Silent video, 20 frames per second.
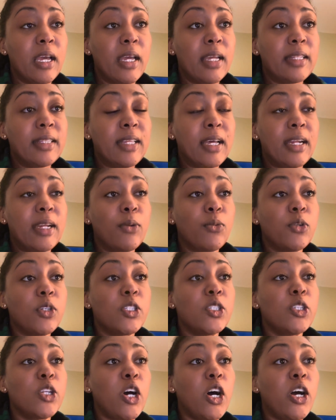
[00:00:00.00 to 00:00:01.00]
that it
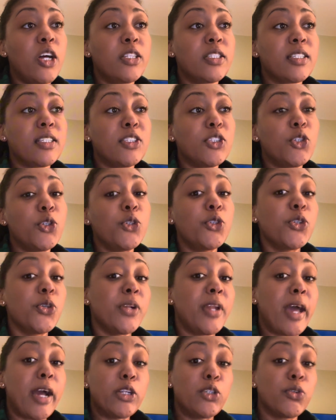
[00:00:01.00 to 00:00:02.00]
was not due to
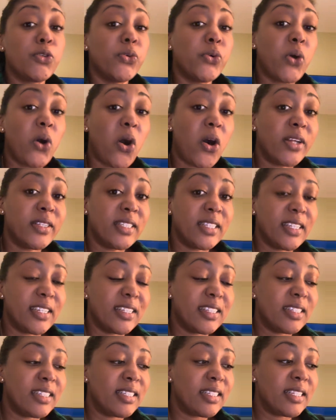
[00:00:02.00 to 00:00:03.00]
natural
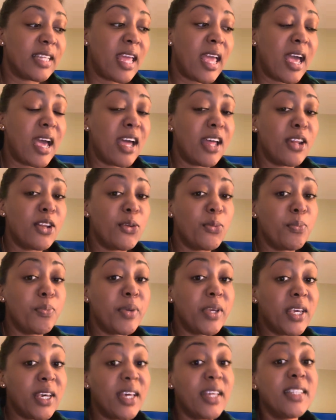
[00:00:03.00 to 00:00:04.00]
causes. And
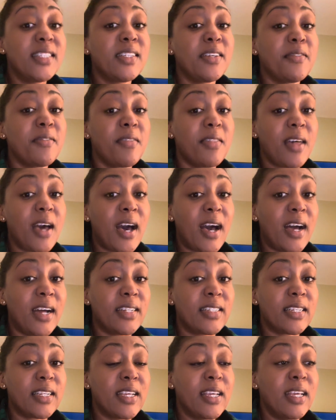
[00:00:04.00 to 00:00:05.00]
because of
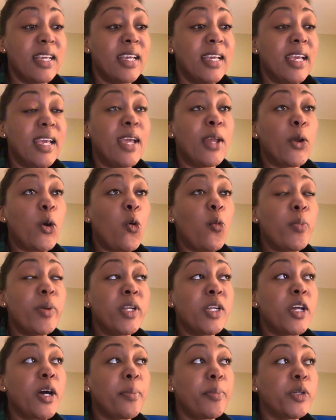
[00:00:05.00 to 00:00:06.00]
that, it
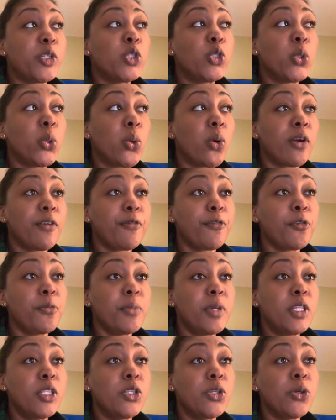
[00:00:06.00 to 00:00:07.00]
opened up a door for
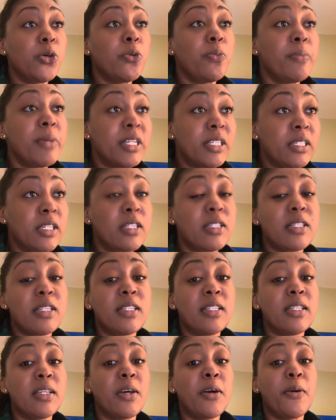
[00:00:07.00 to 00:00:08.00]
me to
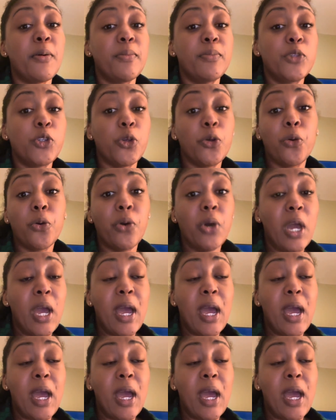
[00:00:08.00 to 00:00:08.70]
mysticism, to